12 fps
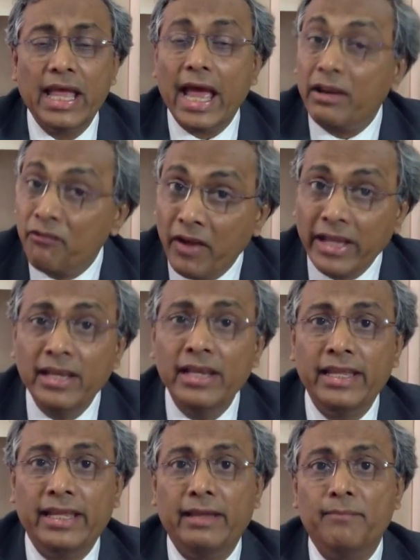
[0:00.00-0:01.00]
And
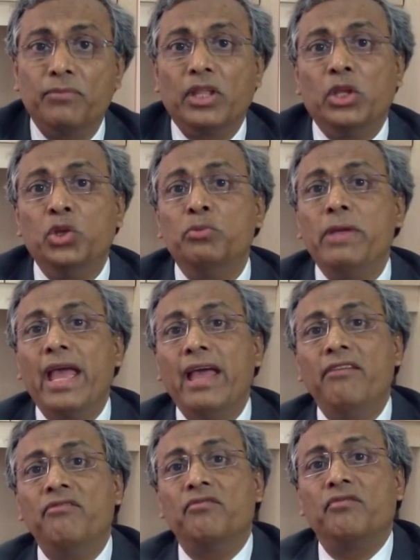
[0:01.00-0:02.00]
finally, you may
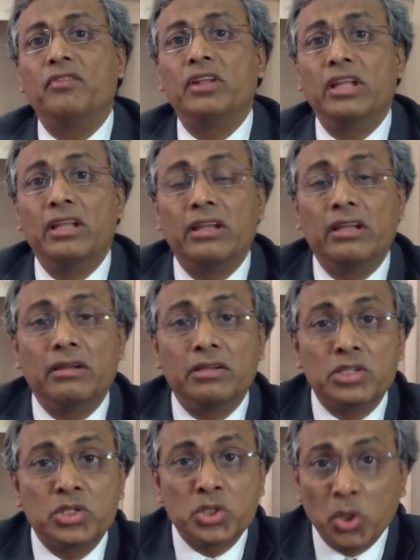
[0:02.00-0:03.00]
have
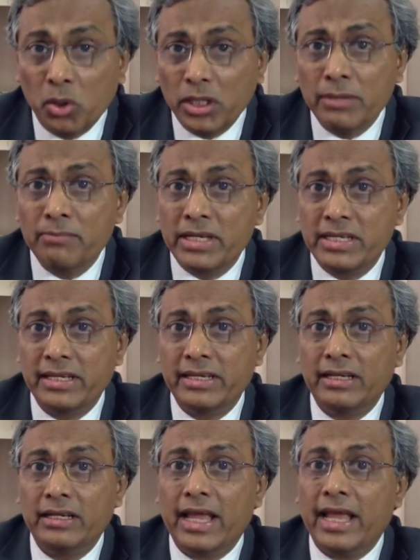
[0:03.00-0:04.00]
sold the
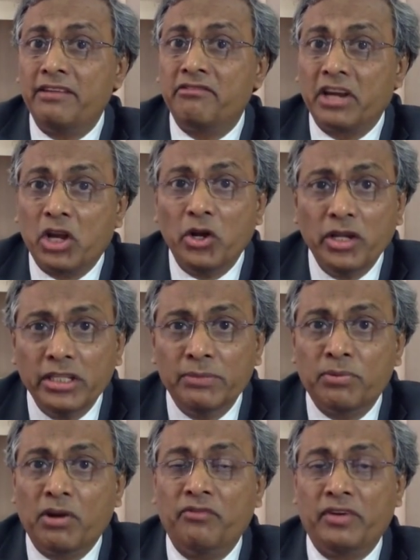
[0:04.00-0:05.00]
material and recorded the
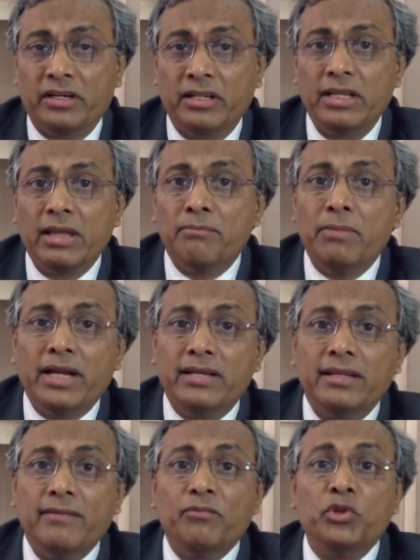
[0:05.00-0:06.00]
profit, but
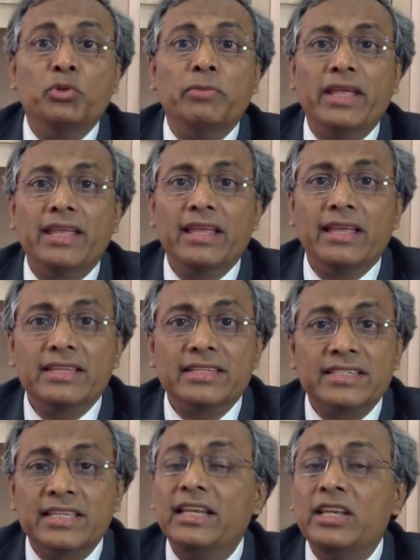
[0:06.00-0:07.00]
you may
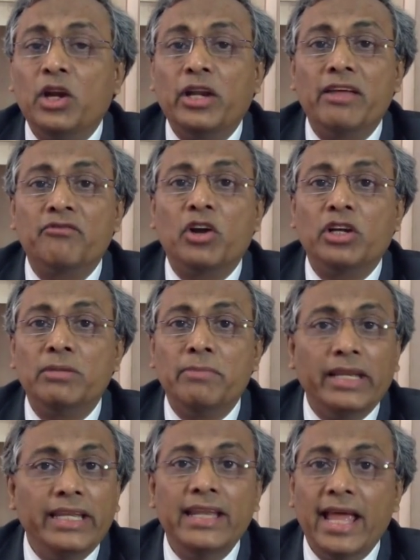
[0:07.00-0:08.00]
still not have got the
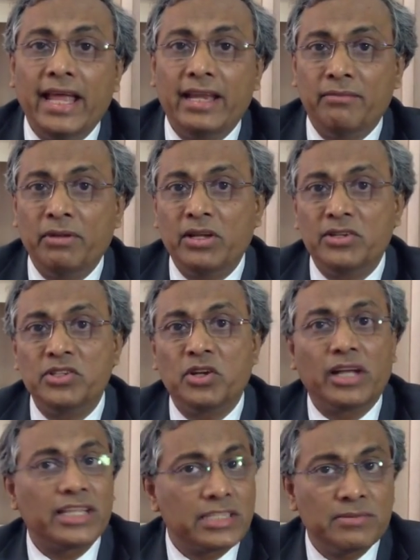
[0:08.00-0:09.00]
money in hand because your
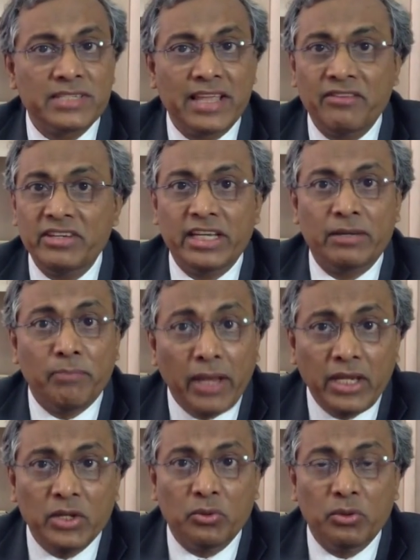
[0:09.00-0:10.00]
customers haven't yet
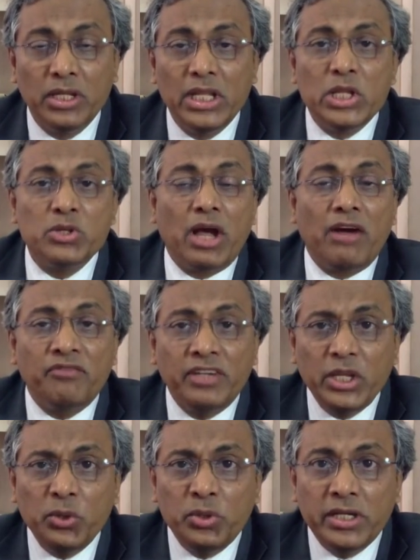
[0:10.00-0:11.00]
paid you. So after
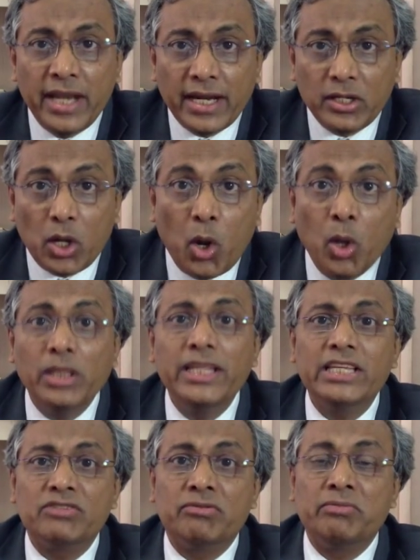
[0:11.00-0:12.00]
you deduct all
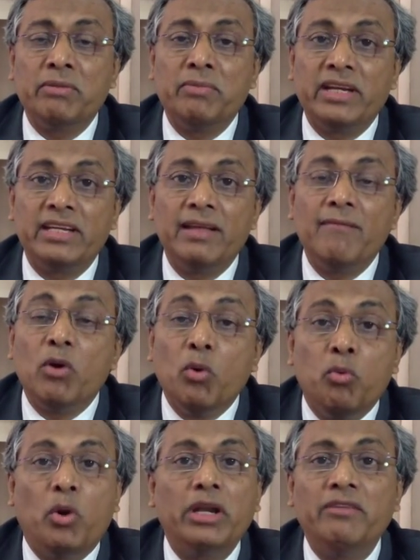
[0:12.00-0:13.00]
these from EBIT,
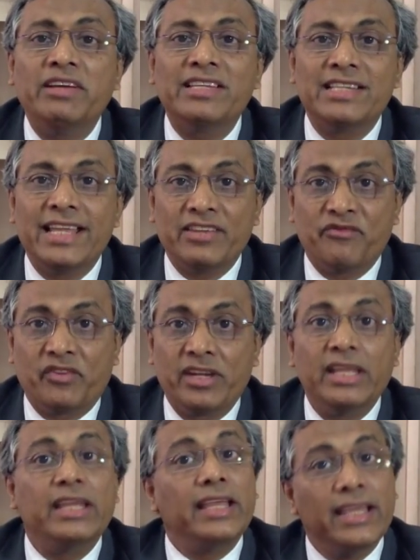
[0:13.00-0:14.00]
whatever is left
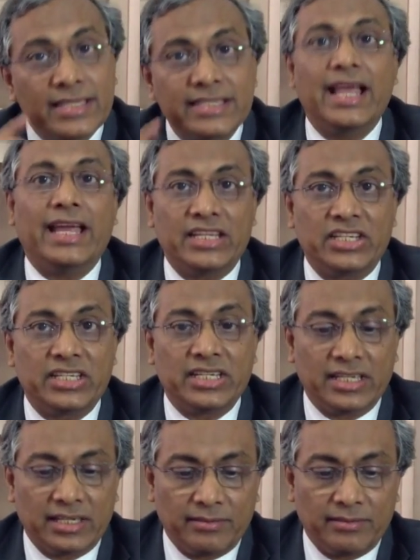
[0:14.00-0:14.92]
is cash.